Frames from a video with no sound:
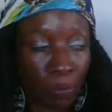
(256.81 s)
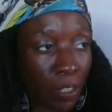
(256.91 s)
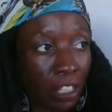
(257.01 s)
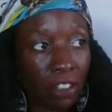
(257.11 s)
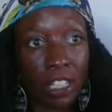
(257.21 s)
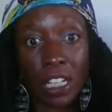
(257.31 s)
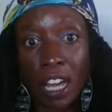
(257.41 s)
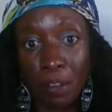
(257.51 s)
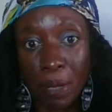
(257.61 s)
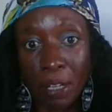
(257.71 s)
Been hearing a
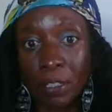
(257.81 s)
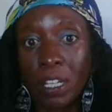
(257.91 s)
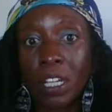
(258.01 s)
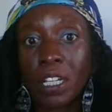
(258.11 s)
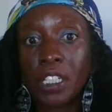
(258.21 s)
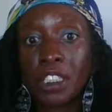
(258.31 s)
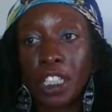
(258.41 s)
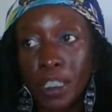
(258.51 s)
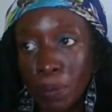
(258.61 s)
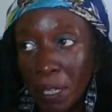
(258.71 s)
lot about
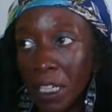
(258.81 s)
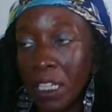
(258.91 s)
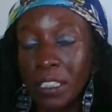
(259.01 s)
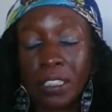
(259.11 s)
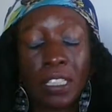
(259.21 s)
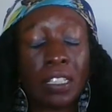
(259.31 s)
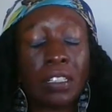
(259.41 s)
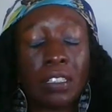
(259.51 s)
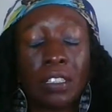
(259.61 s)
chest pains, and